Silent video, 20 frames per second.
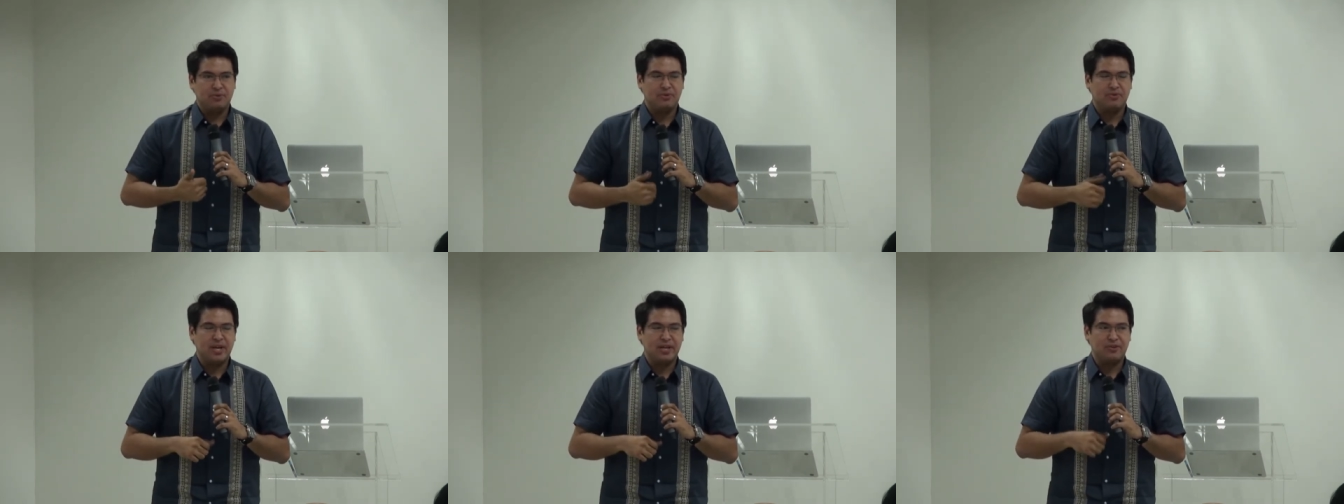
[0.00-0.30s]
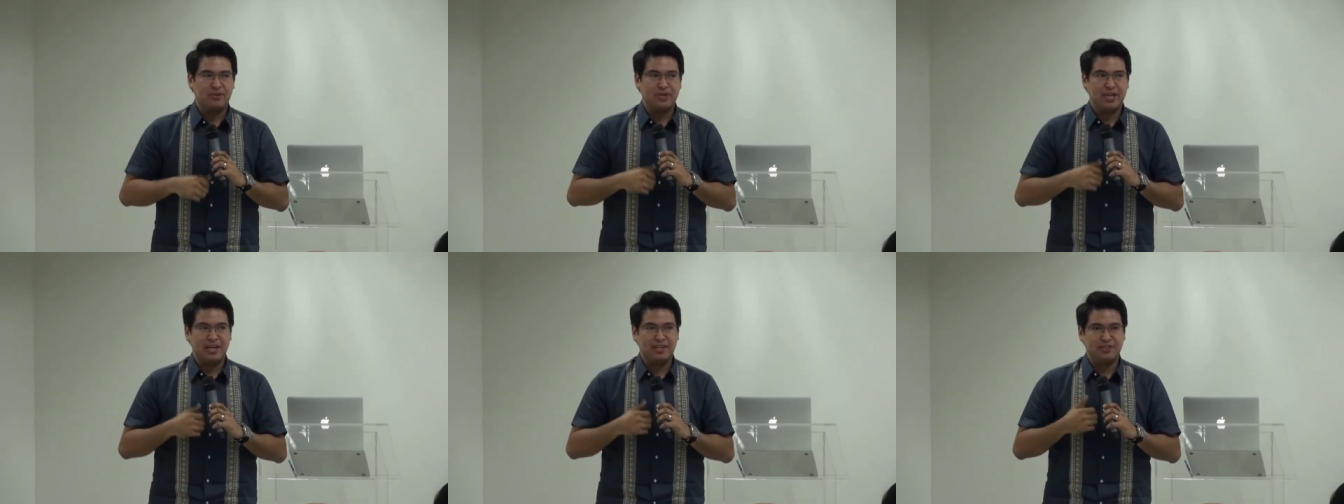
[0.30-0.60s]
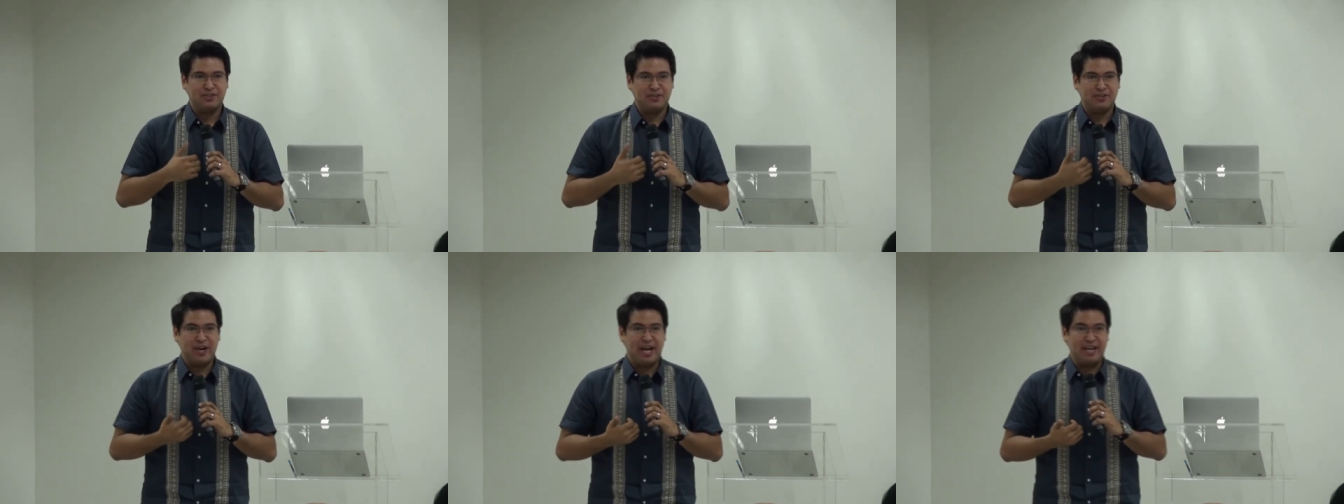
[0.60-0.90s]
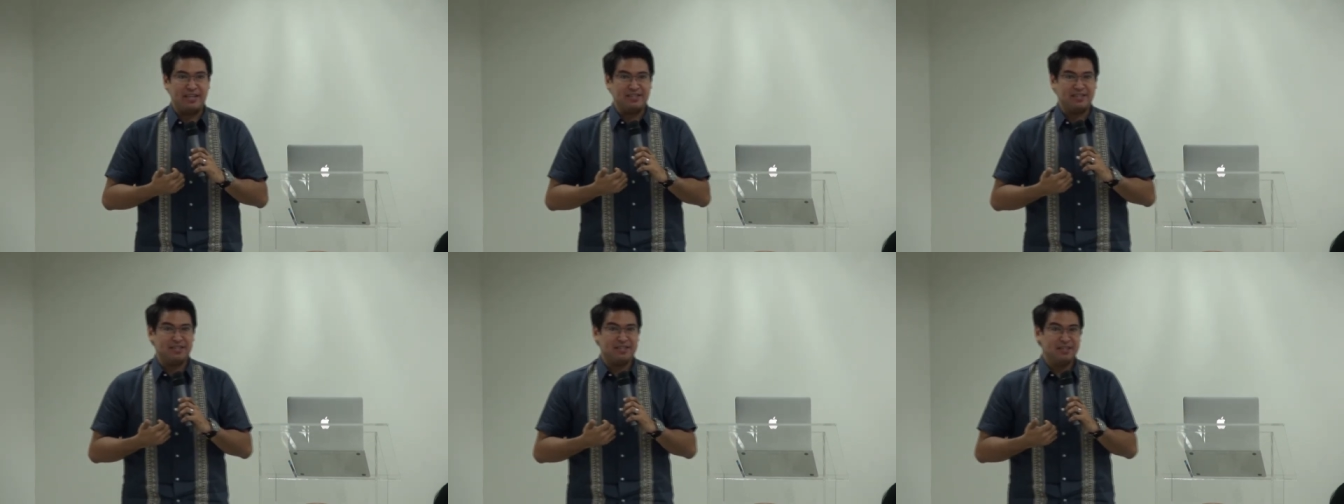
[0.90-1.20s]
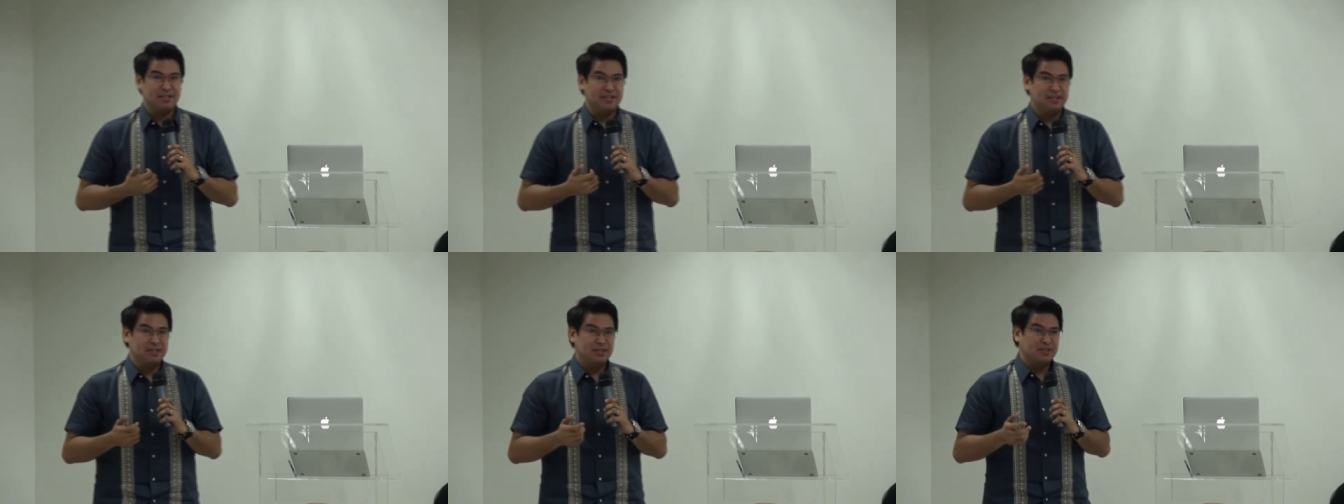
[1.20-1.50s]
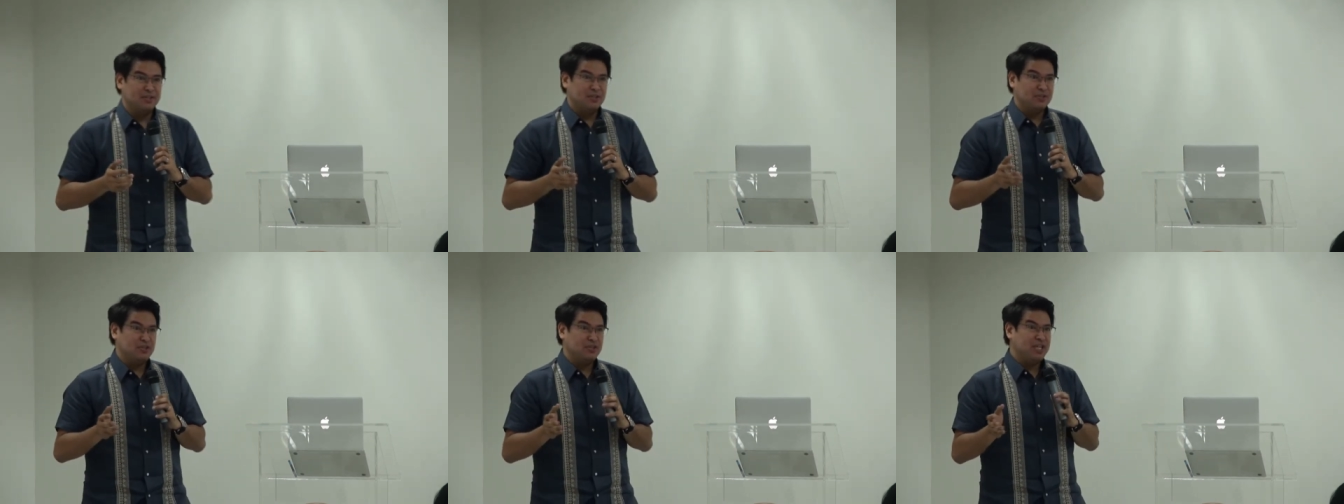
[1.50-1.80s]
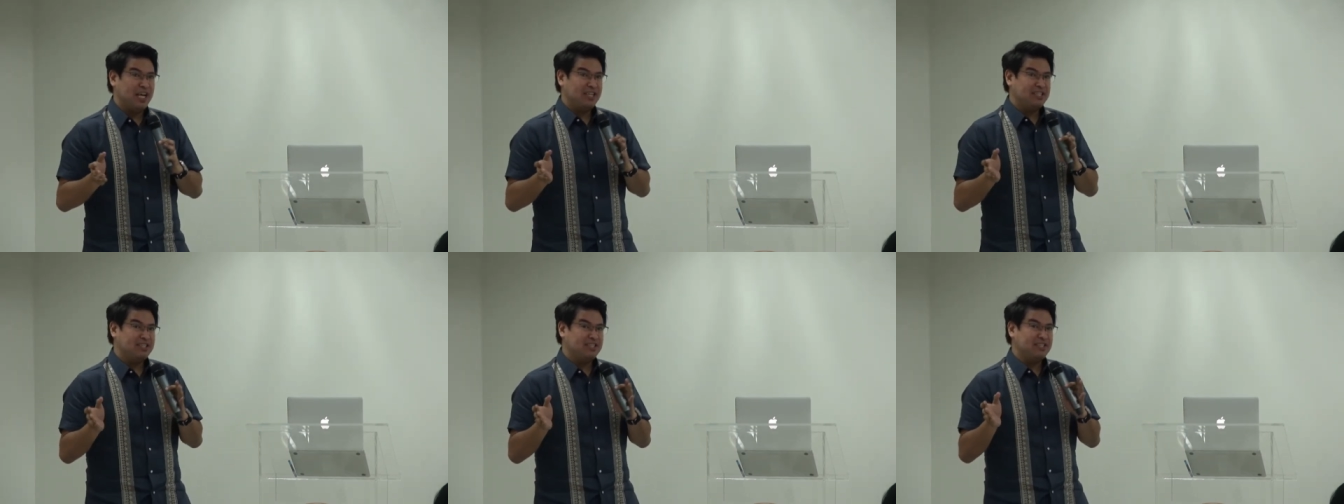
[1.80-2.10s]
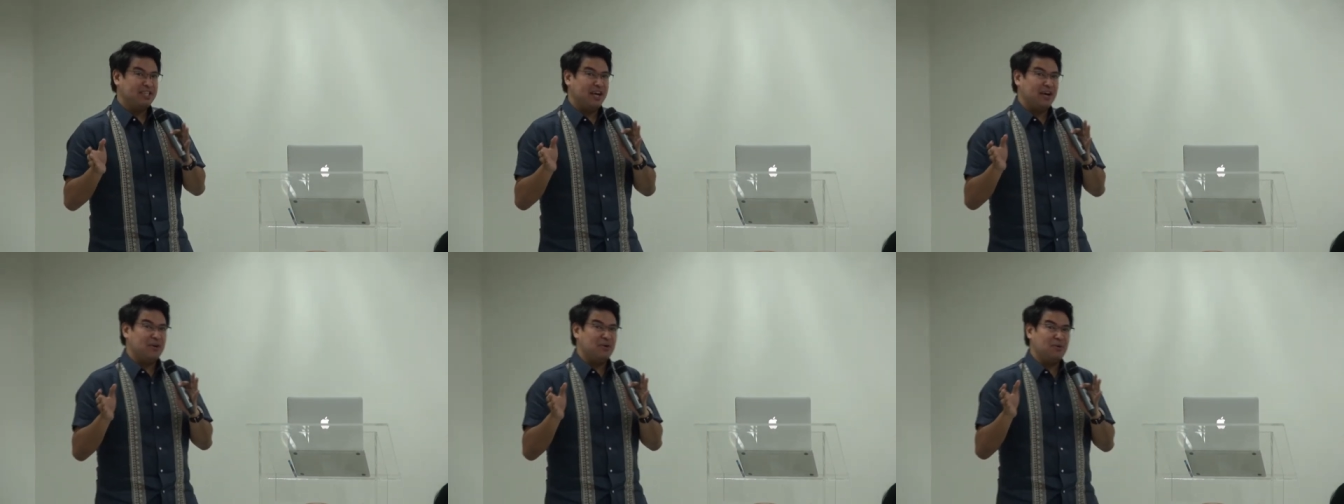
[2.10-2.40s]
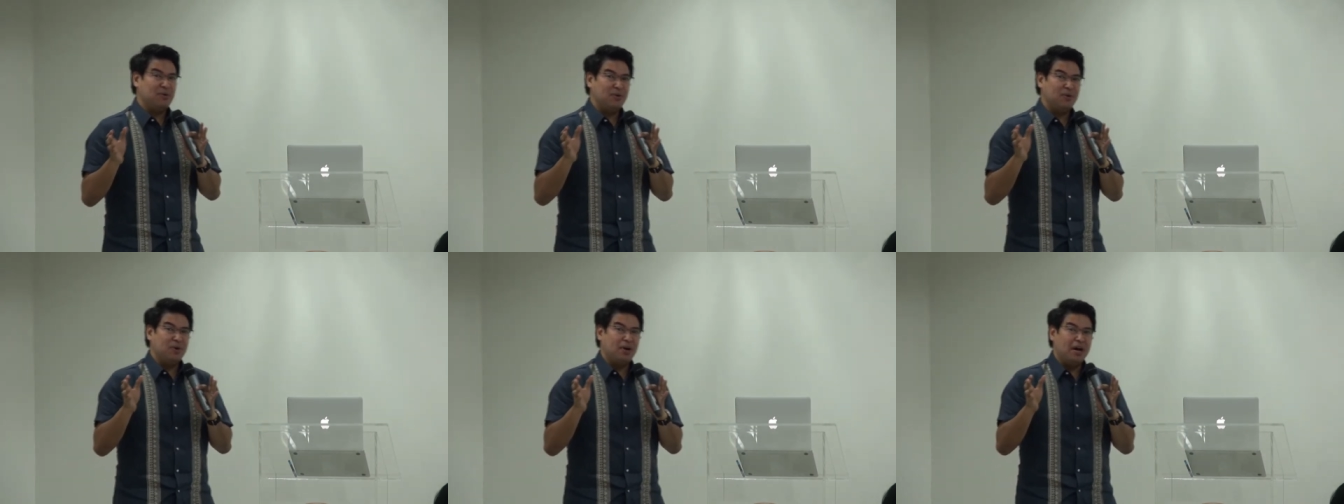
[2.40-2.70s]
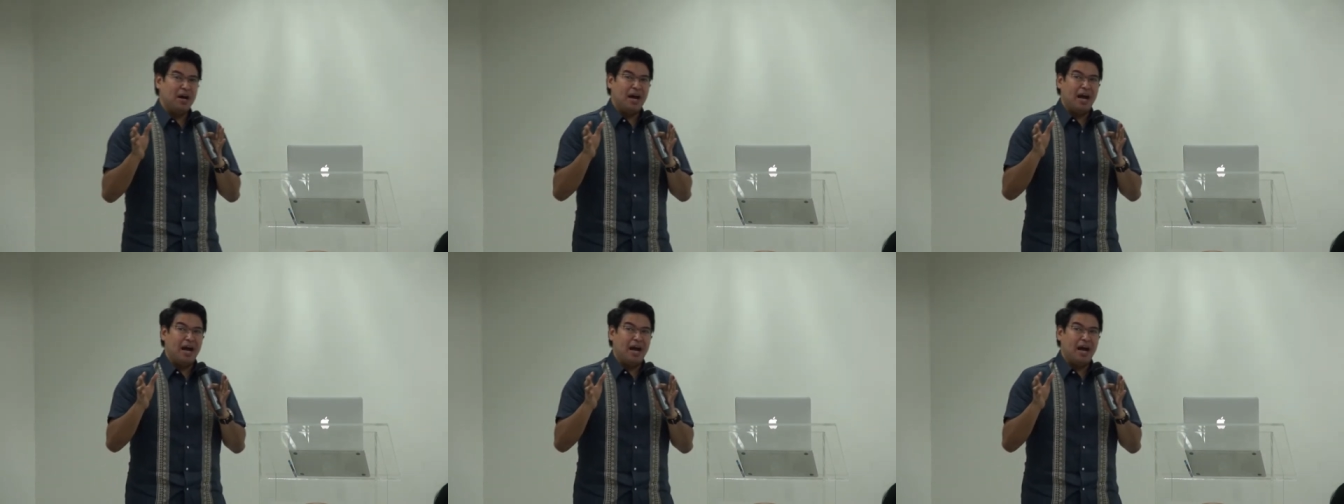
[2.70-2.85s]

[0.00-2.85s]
to recognize your rights. So that's now